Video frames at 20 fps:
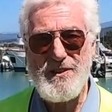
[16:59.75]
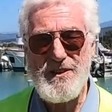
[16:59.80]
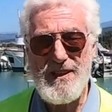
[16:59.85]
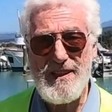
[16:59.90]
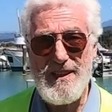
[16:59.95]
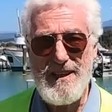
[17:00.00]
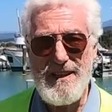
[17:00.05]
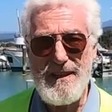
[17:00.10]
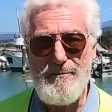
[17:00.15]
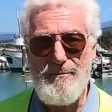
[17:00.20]

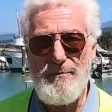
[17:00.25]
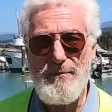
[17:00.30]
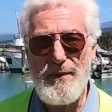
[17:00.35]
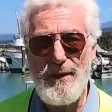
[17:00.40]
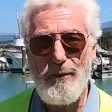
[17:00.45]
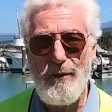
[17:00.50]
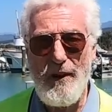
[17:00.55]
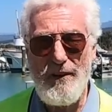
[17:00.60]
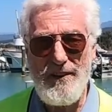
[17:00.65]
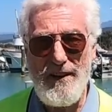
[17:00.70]
the
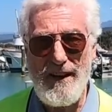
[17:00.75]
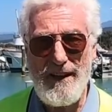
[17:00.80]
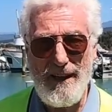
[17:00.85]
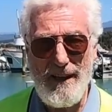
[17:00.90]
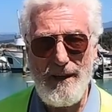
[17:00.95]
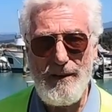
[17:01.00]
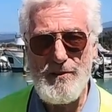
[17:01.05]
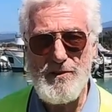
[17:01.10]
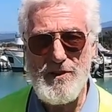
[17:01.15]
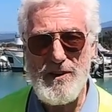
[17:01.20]
one day
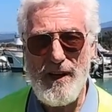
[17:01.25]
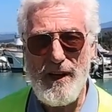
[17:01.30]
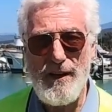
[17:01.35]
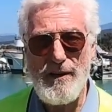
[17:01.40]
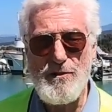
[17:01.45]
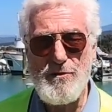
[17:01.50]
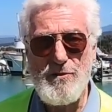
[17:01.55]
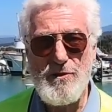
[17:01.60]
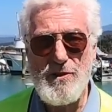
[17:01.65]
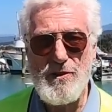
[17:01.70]
coast to
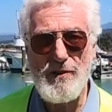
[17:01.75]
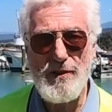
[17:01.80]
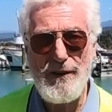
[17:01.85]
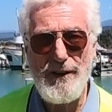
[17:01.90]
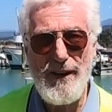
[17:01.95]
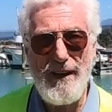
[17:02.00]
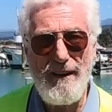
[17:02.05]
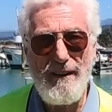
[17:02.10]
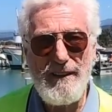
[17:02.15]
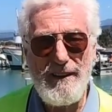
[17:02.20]
coast was called the
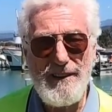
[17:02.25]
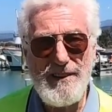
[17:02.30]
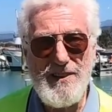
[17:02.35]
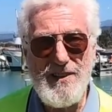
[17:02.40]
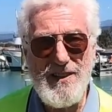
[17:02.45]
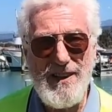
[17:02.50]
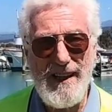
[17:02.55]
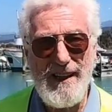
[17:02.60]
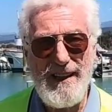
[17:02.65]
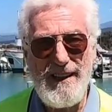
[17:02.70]
Longest Day.